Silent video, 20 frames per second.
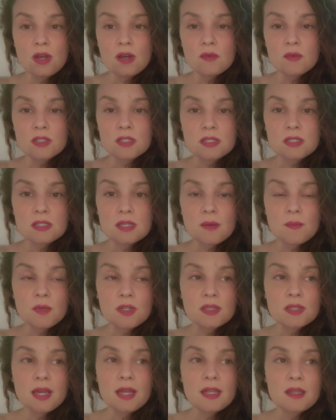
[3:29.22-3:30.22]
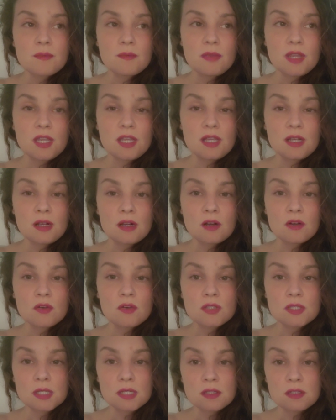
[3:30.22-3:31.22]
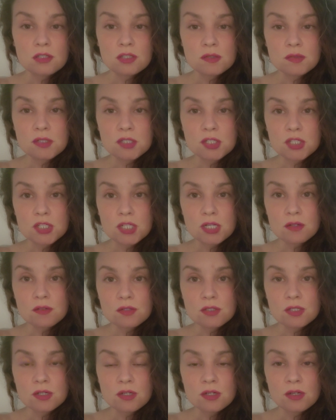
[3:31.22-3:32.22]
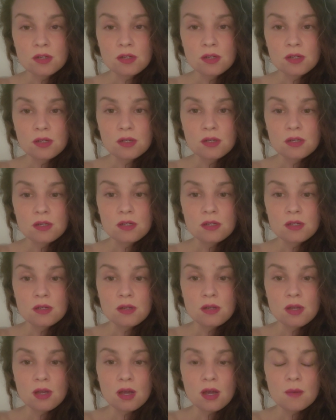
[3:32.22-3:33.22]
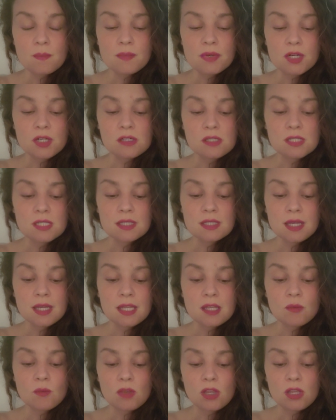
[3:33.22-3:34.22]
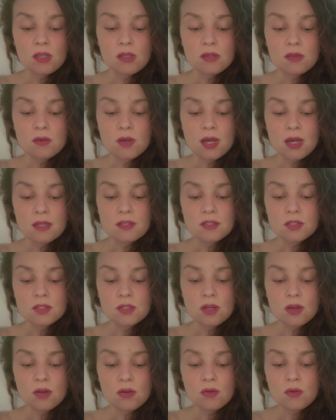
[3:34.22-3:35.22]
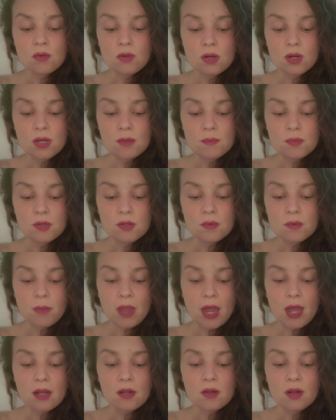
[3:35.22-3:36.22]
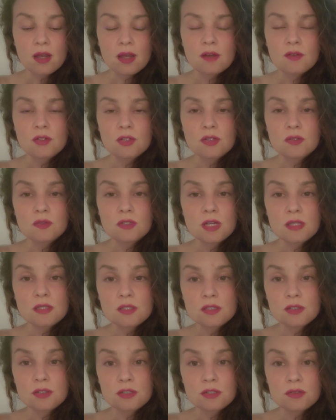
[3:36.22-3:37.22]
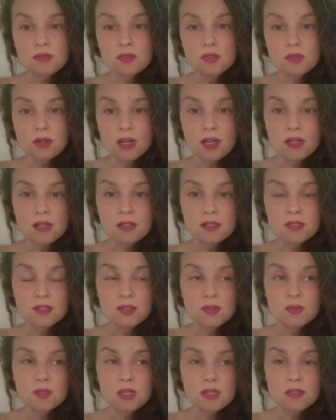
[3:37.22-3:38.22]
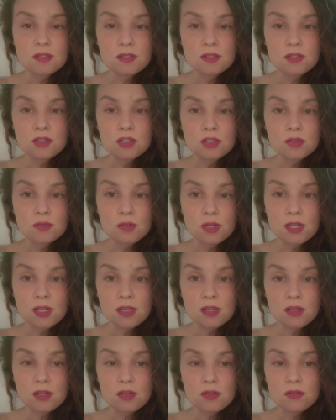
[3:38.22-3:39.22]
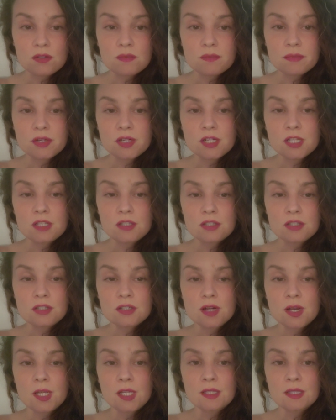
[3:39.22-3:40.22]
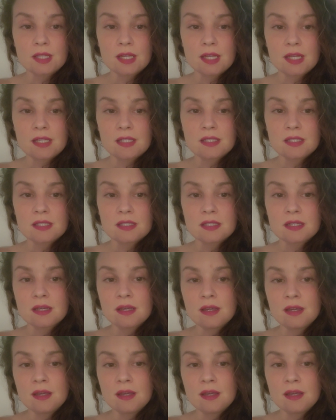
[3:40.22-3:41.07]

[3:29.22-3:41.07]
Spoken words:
when someone like me goes into a shelter, a person like me who has no criminal background, who doesn't do drugs, who doesn't drink, who's pretty straight-laced,